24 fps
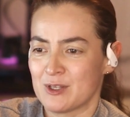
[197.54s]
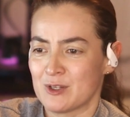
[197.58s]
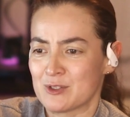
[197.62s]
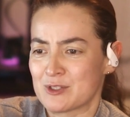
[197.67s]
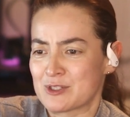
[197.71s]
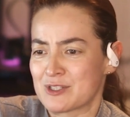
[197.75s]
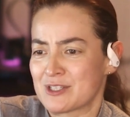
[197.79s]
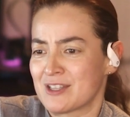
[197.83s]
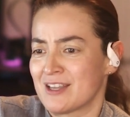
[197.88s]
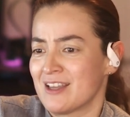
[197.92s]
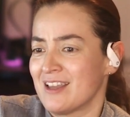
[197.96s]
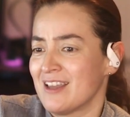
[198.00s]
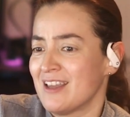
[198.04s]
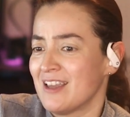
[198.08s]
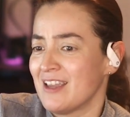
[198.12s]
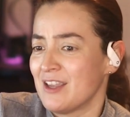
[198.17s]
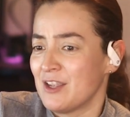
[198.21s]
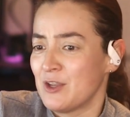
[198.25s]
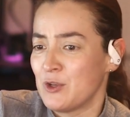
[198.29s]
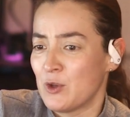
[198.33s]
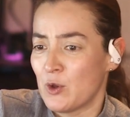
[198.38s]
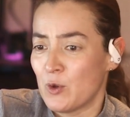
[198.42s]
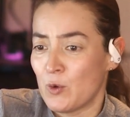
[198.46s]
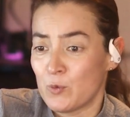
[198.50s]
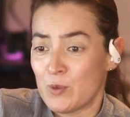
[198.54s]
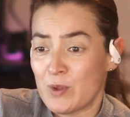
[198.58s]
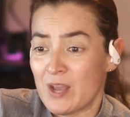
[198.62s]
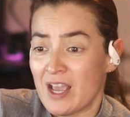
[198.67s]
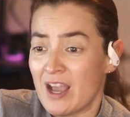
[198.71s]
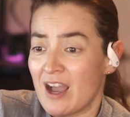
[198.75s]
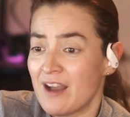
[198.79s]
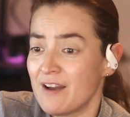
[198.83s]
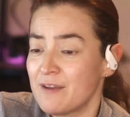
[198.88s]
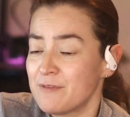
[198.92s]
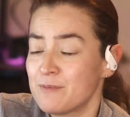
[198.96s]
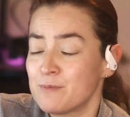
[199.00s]
because,
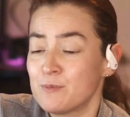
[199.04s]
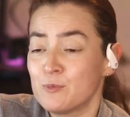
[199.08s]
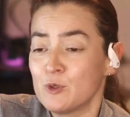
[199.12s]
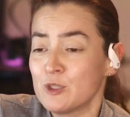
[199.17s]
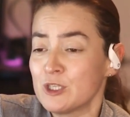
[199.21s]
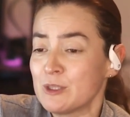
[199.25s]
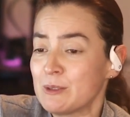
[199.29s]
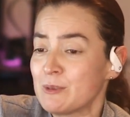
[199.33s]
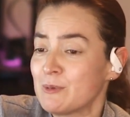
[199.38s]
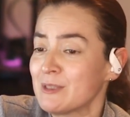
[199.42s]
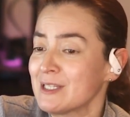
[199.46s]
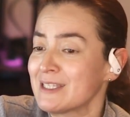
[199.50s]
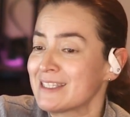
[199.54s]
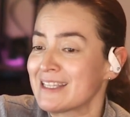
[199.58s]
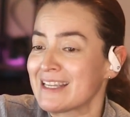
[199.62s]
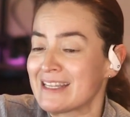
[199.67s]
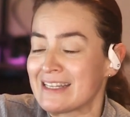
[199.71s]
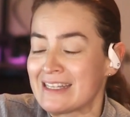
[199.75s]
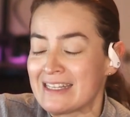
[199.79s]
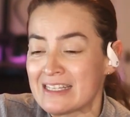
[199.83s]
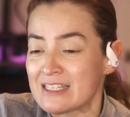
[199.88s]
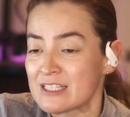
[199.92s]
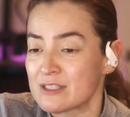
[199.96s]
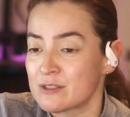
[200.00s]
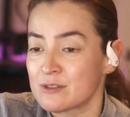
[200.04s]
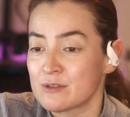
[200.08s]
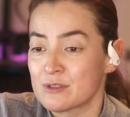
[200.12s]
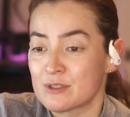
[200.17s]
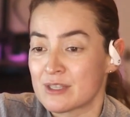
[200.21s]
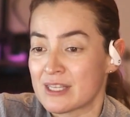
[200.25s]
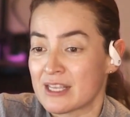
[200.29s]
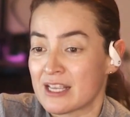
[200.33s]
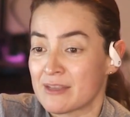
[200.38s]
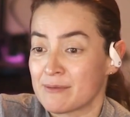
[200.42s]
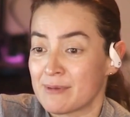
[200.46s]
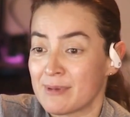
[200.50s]
we have multiple techniques
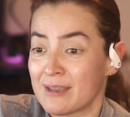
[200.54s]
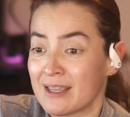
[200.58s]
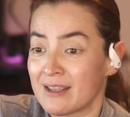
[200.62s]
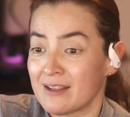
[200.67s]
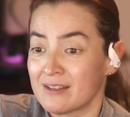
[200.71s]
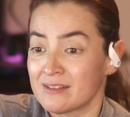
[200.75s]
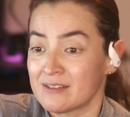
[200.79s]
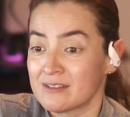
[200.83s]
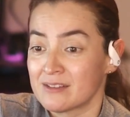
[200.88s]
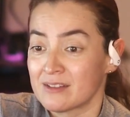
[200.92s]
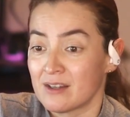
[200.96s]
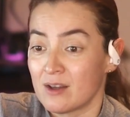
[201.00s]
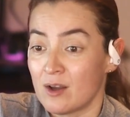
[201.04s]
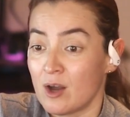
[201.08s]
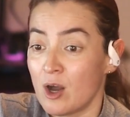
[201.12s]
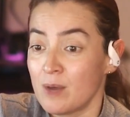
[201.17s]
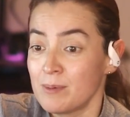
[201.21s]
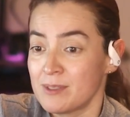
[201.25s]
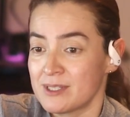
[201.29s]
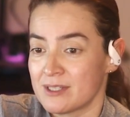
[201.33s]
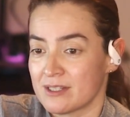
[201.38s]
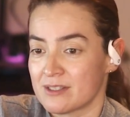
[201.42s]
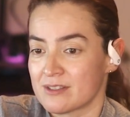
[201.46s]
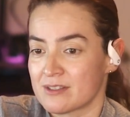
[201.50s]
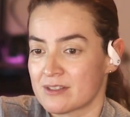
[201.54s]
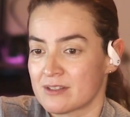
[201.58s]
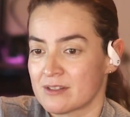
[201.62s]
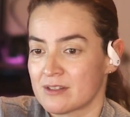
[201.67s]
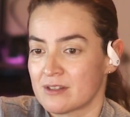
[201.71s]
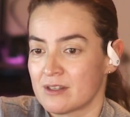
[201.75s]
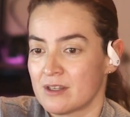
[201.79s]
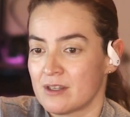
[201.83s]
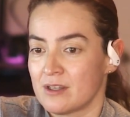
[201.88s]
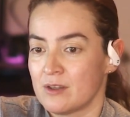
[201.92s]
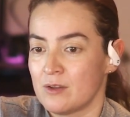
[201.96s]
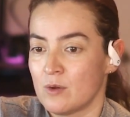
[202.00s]
to segment objects,
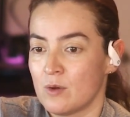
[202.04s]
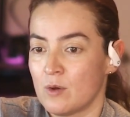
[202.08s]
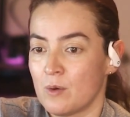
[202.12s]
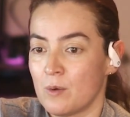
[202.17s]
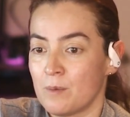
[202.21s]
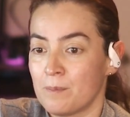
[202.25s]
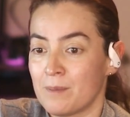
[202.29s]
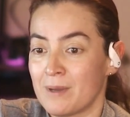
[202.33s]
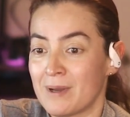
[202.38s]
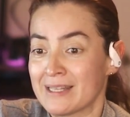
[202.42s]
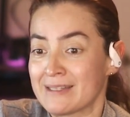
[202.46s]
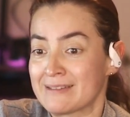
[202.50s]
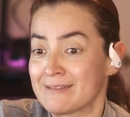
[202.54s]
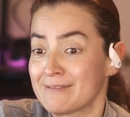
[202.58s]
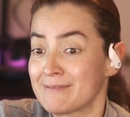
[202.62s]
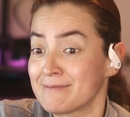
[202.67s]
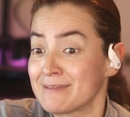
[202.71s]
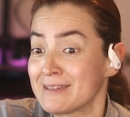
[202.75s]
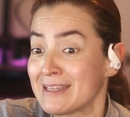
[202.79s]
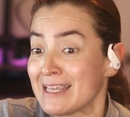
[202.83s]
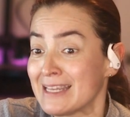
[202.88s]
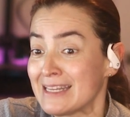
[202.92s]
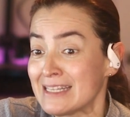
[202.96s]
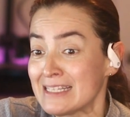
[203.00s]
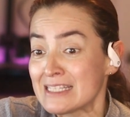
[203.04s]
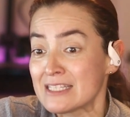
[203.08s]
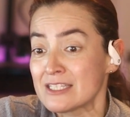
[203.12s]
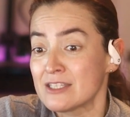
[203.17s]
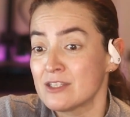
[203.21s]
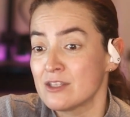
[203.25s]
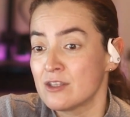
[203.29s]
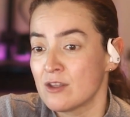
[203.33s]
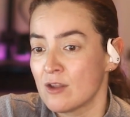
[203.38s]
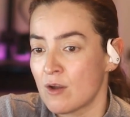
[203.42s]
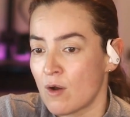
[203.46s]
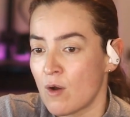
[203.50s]
but there
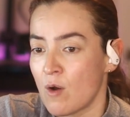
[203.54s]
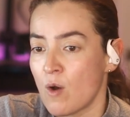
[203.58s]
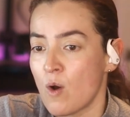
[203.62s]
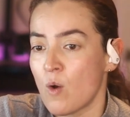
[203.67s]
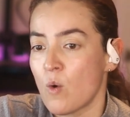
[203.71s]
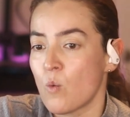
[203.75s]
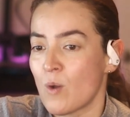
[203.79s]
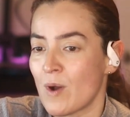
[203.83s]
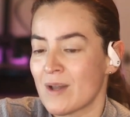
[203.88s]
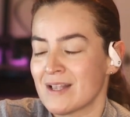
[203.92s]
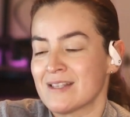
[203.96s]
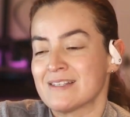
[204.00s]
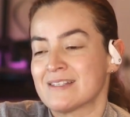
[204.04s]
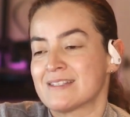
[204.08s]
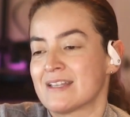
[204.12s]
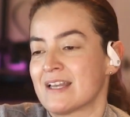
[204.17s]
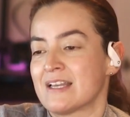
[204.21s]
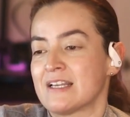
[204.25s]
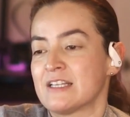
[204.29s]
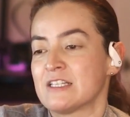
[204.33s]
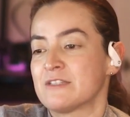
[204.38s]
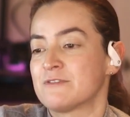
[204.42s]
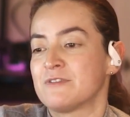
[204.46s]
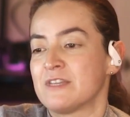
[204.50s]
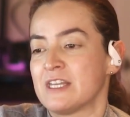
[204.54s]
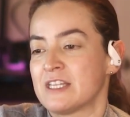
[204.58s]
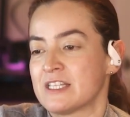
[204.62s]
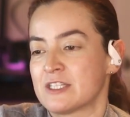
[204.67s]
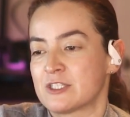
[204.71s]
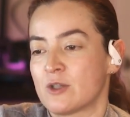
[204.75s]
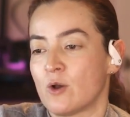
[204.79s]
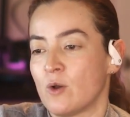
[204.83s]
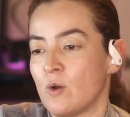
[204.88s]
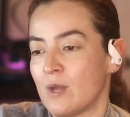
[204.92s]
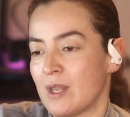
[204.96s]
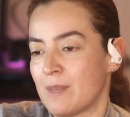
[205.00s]
is no
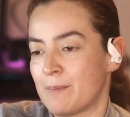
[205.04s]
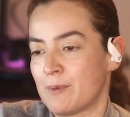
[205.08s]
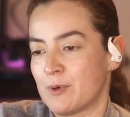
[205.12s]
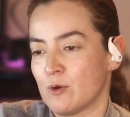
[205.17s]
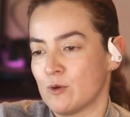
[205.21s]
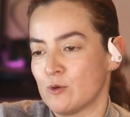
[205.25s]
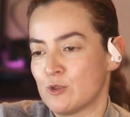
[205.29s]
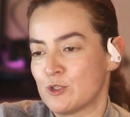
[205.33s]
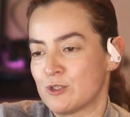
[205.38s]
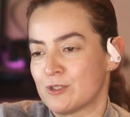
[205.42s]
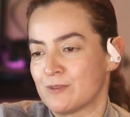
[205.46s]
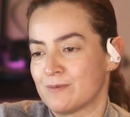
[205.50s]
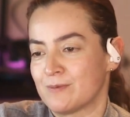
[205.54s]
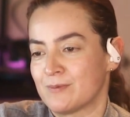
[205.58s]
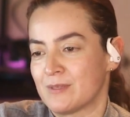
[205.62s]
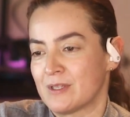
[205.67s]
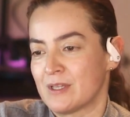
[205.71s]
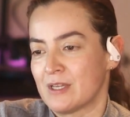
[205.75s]
one-size-fits-all approach.